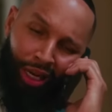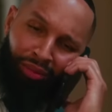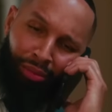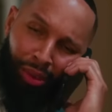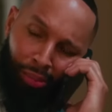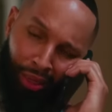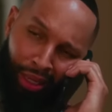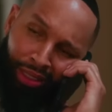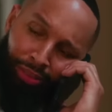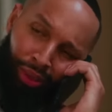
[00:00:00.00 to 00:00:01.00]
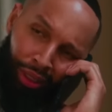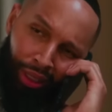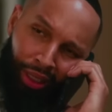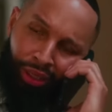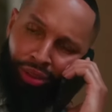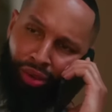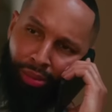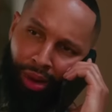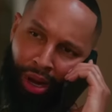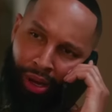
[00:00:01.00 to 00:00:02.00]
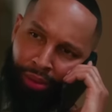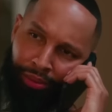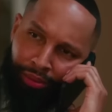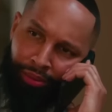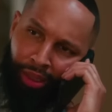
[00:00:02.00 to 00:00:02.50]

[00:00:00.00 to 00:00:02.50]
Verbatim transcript: gave your name up for some nefarious shit,